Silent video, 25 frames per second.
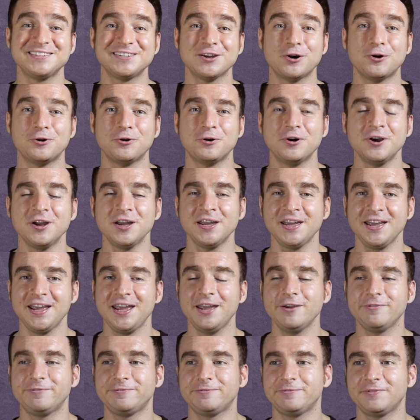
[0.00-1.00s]
So
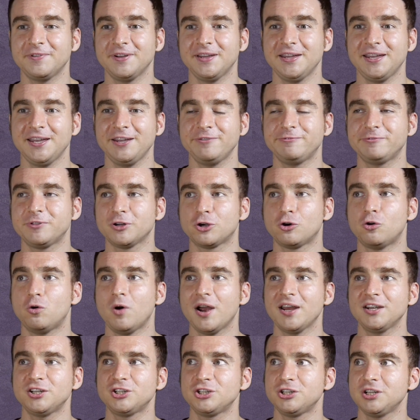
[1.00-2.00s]
if the
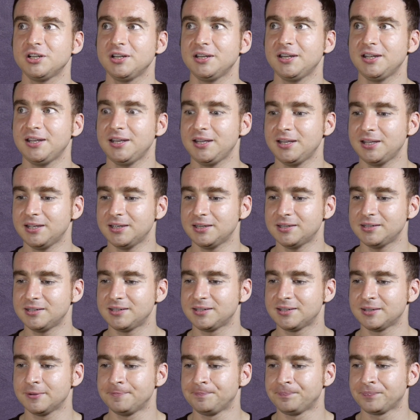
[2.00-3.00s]
question
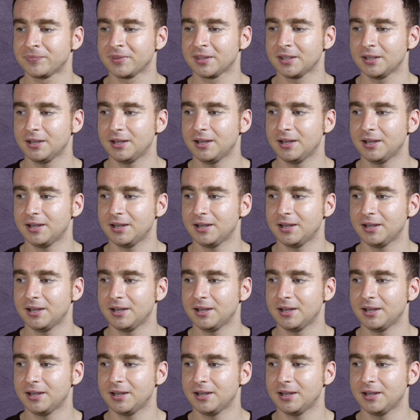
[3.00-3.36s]
is,